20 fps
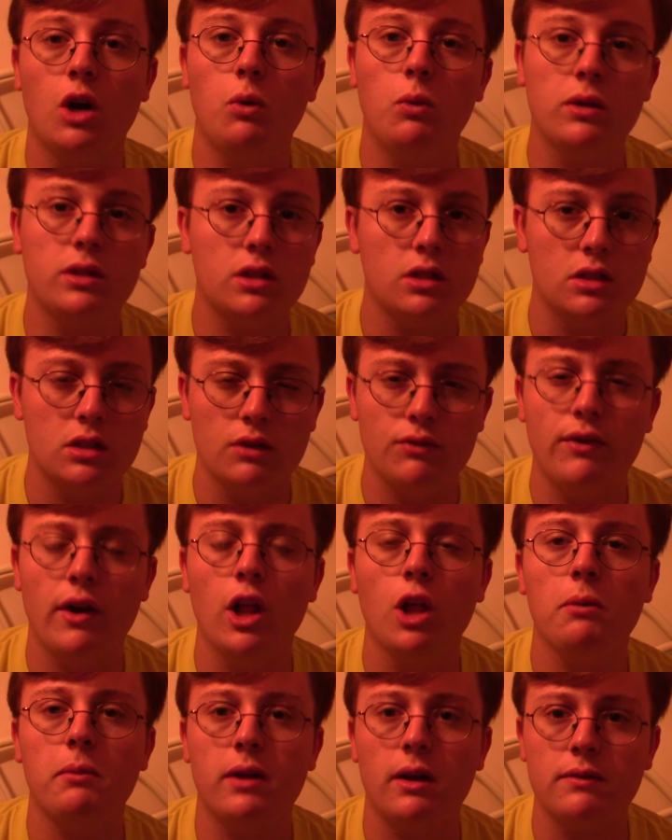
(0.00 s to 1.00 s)
with the
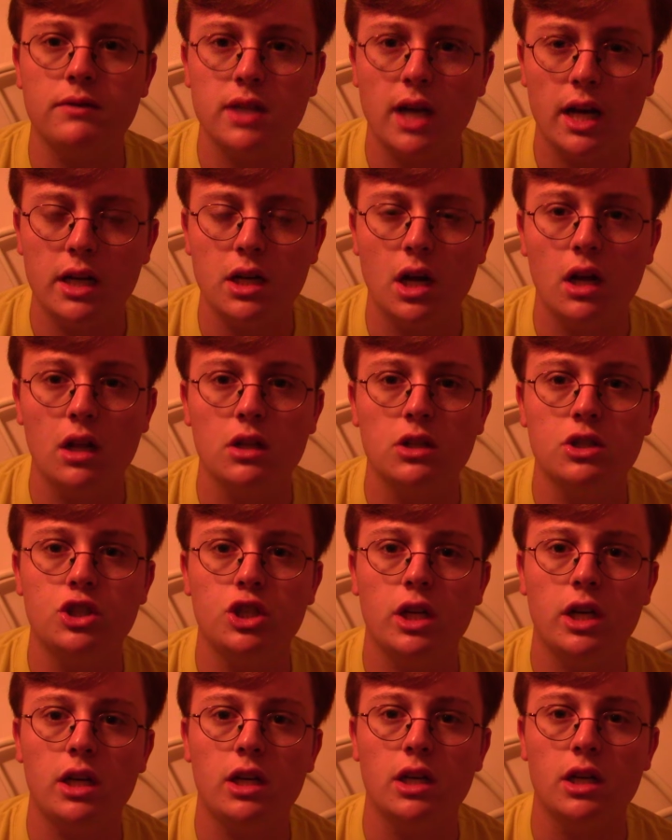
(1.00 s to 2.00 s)
development of
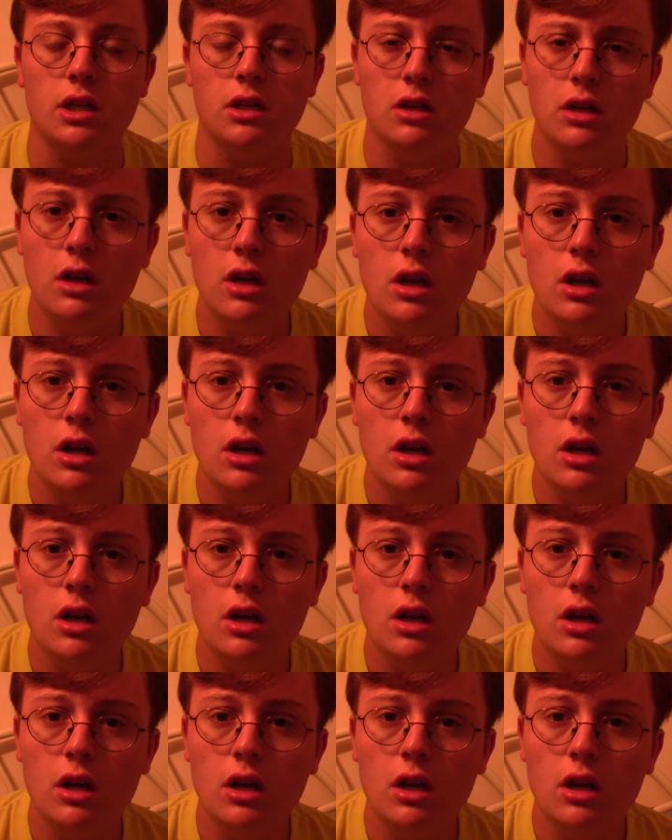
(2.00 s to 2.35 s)
technology and